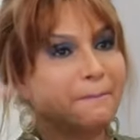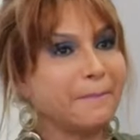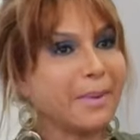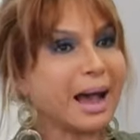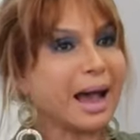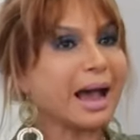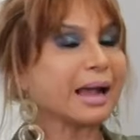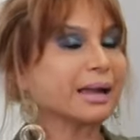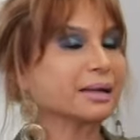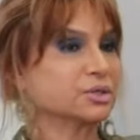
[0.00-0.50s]

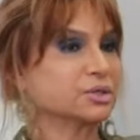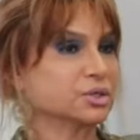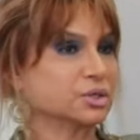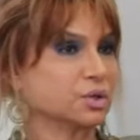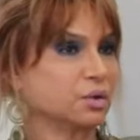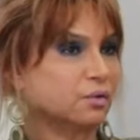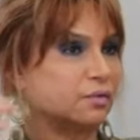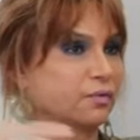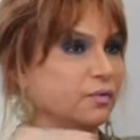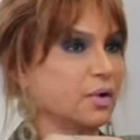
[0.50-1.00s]
back
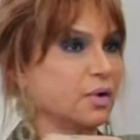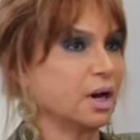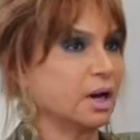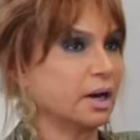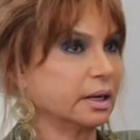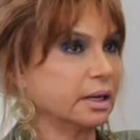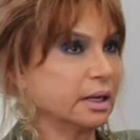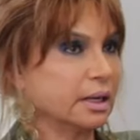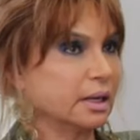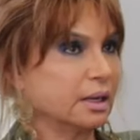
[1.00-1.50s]
so
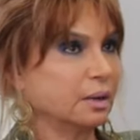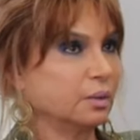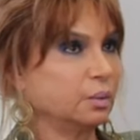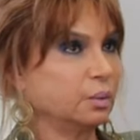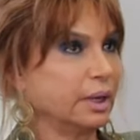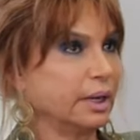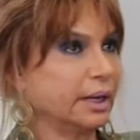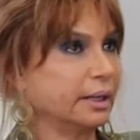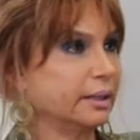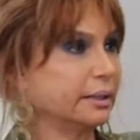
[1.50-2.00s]
far,
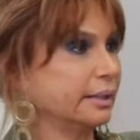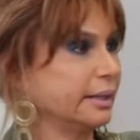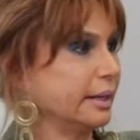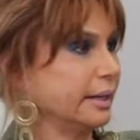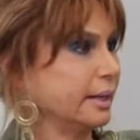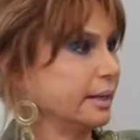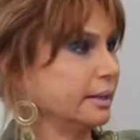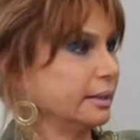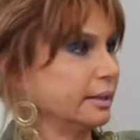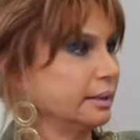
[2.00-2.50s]
where
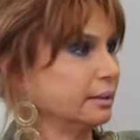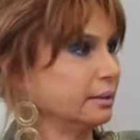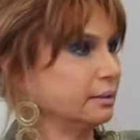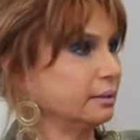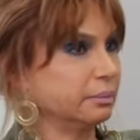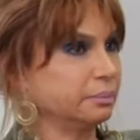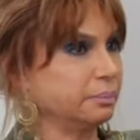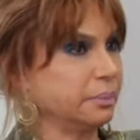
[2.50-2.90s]
they